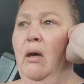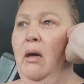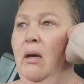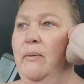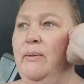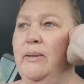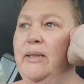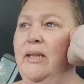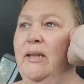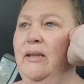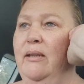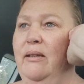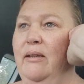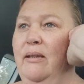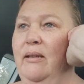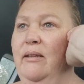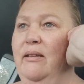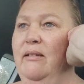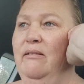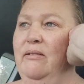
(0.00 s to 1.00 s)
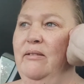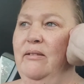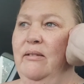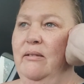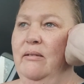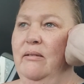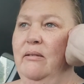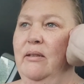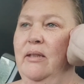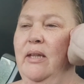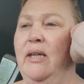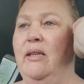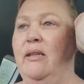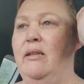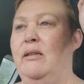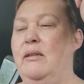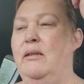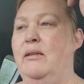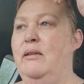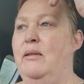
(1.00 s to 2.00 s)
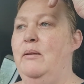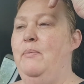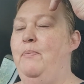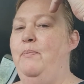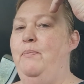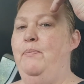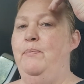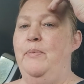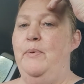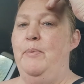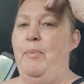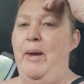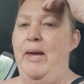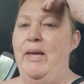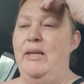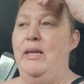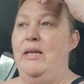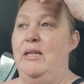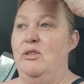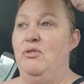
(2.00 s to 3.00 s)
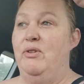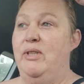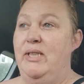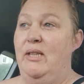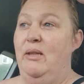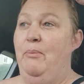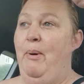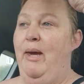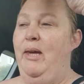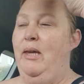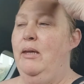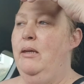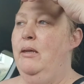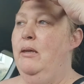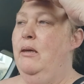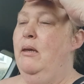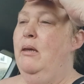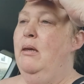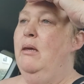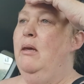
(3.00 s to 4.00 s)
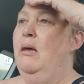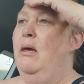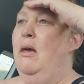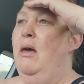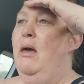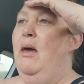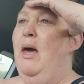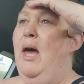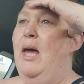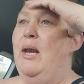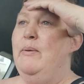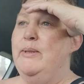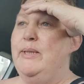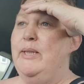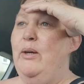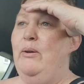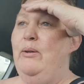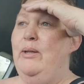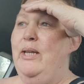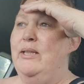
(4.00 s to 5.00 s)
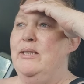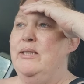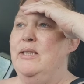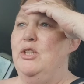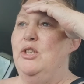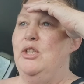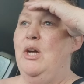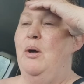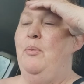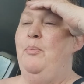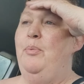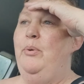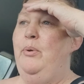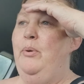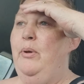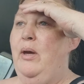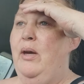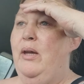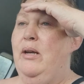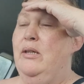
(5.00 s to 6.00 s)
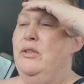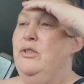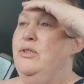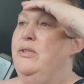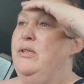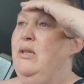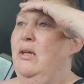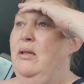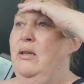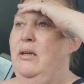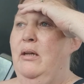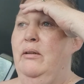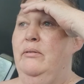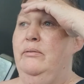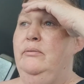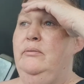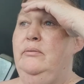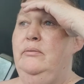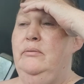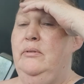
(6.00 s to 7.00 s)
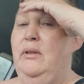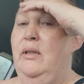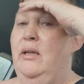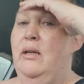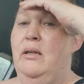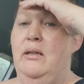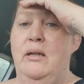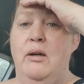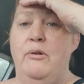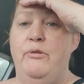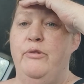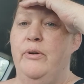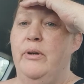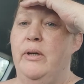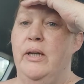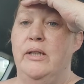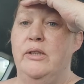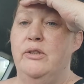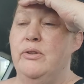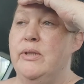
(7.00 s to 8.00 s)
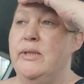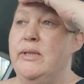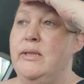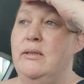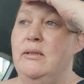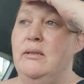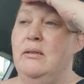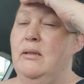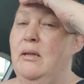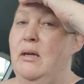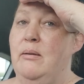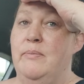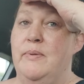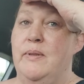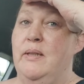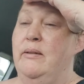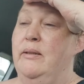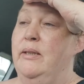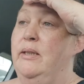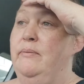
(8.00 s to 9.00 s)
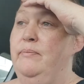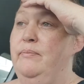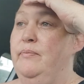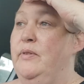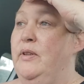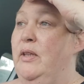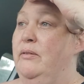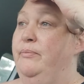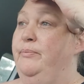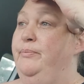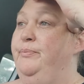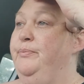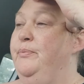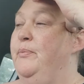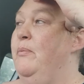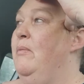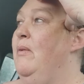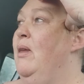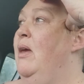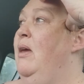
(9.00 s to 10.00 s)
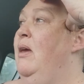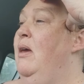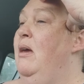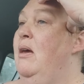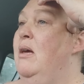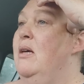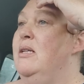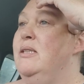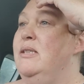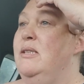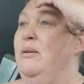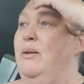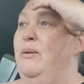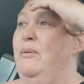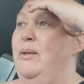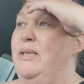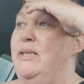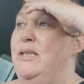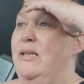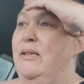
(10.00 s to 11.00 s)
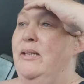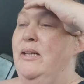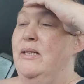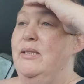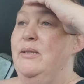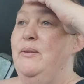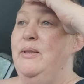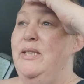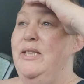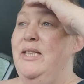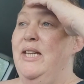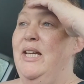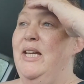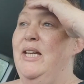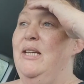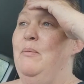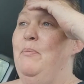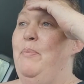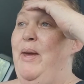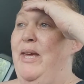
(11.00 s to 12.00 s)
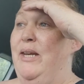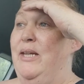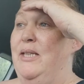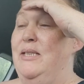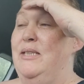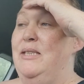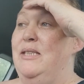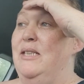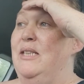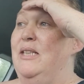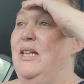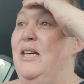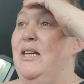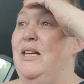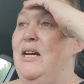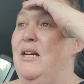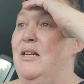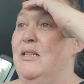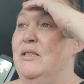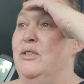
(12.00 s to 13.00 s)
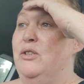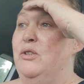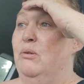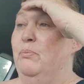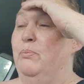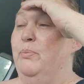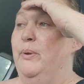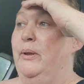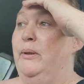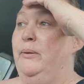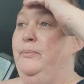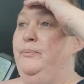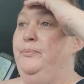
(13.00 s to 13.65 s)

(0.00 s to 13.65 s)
I was like, the pay thing is right in the back, and it was the whole into the shop. And I just thought, no, not for a night dress. I'm sorry, no. So I went out of there. So I didn't get out in Penneys. Didn't get Carl's jumper.